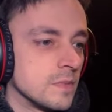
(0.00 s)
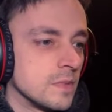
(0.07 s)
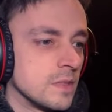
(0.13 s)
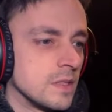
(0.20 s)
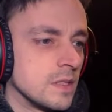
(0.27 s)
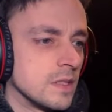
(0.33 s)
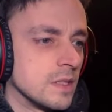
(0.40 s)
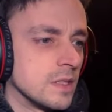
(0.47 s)

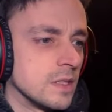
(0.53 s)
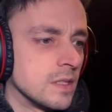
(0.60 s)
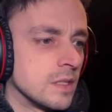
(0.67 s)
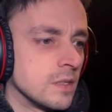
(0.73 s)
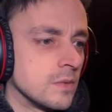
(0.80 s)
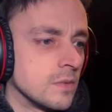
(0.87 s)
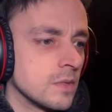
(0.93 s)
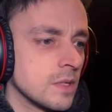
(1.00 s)
Yeah.
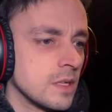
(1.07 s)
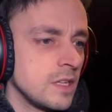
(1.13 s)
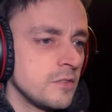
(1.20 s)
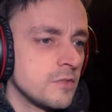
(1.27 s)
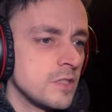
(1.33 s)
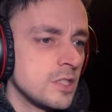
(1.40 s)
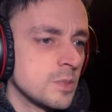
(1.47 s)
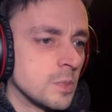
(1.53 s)
Well, they
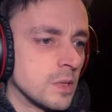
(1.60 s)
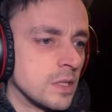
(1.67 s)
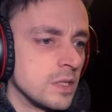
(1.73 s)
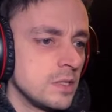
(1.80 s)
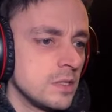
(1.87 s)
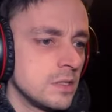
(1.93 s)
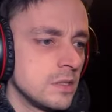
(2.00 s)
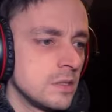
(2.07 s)
left this
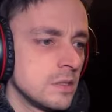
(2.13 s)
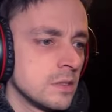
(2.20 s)
place.